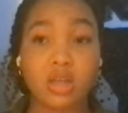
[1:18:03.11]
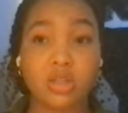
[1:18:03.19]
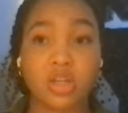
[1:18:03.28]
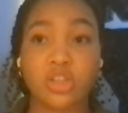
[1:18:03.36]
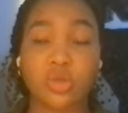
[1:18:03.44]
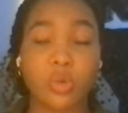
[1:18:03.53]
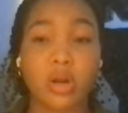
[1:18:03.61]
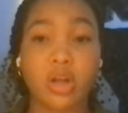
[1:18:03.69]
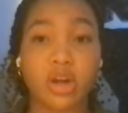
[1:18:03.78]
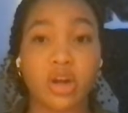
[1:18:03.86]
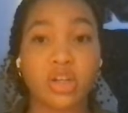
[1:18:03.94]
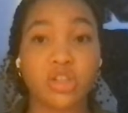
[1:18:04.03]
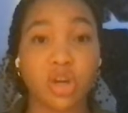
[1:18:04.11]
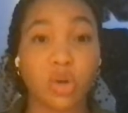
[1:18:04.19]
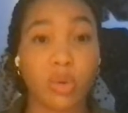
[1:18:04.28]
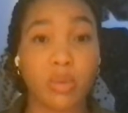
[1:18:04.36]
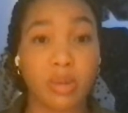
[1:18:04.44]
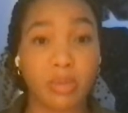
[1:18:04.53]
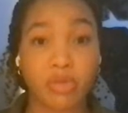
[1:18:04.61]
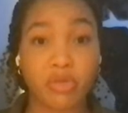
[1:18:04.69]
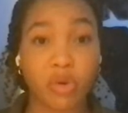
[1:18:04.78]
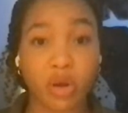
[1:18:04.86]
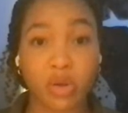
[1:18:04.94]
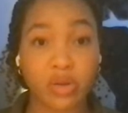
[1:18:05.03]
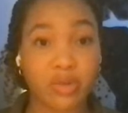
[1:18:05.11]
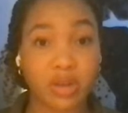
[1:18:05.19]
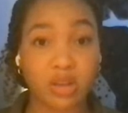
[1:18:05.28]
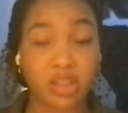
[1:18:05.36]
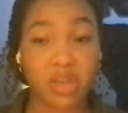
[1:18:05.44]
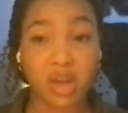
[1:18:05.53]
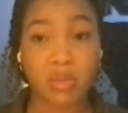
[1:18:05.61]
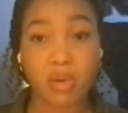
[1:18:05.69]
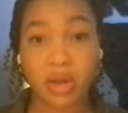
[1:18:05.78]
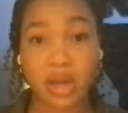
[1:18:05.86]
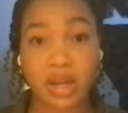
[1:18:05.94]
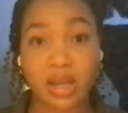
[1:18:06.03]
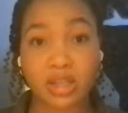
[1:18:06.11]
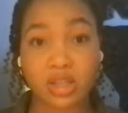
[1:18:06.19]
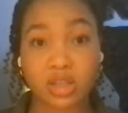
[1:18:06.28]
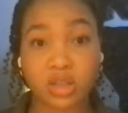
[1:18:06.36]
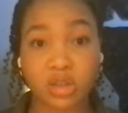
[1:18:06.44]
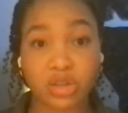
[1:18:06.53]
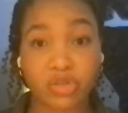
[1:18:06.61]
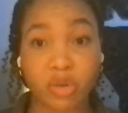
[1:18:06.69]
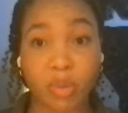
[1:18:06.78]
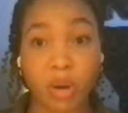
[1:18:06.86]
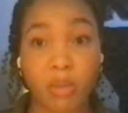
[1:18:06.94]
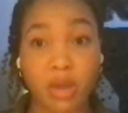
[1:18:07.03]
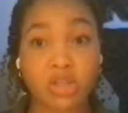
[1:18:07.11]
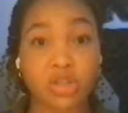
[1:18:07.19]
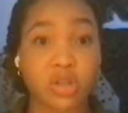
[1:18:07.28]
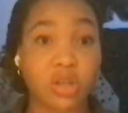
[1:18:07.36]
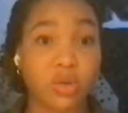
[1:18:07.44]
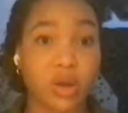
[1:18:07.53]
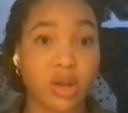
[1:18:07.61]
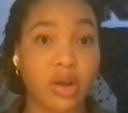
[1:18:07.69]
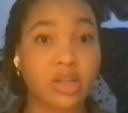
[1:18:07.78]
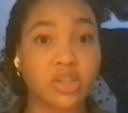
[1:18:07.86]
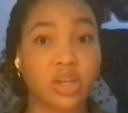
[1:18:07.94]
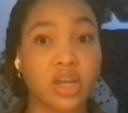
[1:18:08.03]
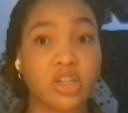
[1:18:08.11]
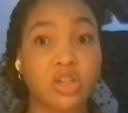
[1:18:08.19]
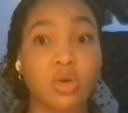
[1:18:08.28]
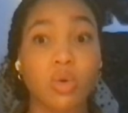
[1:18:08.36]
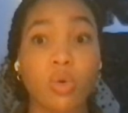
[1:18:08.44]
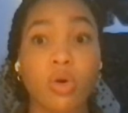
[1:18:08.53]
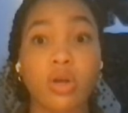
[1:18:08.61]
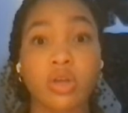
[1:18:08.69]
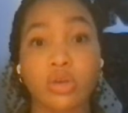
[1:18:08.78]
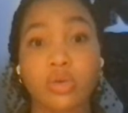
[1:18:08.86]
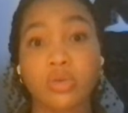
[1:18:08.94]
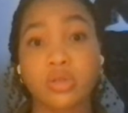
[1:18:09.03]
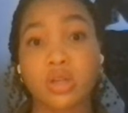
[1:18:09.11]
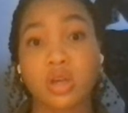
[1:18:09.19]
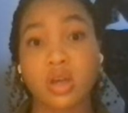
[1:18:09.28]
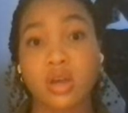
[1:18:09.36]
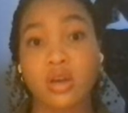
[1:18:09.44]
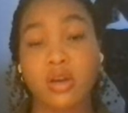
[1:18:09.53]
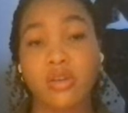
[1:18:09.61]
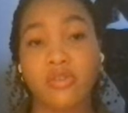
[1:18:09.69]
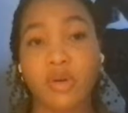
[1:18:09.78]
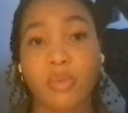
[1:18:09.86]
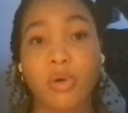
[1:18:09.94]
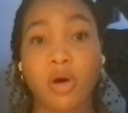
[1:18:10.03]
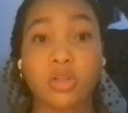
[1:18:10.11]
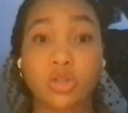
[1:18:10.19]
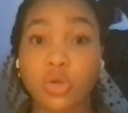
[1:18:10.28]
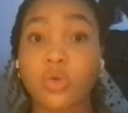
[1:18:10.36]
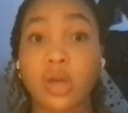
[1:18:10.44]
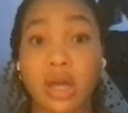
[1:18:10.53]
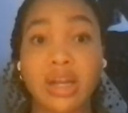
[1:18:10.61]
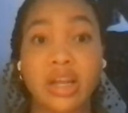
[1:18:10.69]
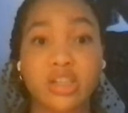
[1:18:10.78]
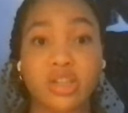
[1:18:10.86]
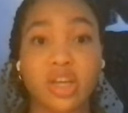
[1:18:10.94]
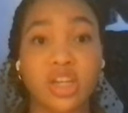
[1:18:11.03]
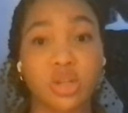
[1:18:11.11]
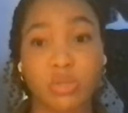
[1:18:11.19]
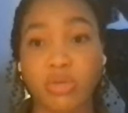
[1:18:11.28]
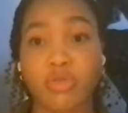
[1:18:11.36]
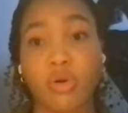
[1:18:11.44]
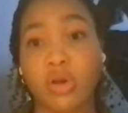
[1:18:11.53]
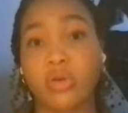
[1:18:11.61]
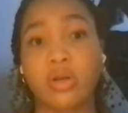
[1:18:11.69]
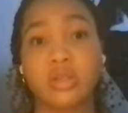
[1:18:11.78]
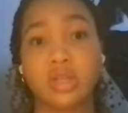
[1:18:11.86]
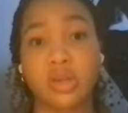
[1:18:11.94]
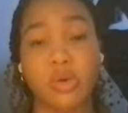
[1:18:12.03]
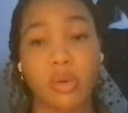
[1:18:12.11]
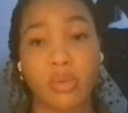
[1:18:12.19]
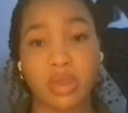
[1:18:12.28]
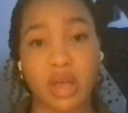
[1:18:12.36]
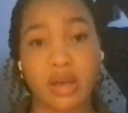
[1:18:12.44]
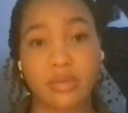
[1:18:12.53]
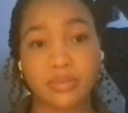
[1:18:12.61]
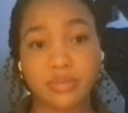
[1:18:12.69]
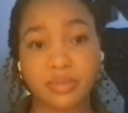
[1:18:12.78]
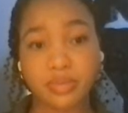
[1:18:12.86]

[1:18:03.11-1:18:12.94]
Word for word: So I just want to encourage young women before you even think about getting into to football, make sure that you get your education or use football to get an education before you continue on with that.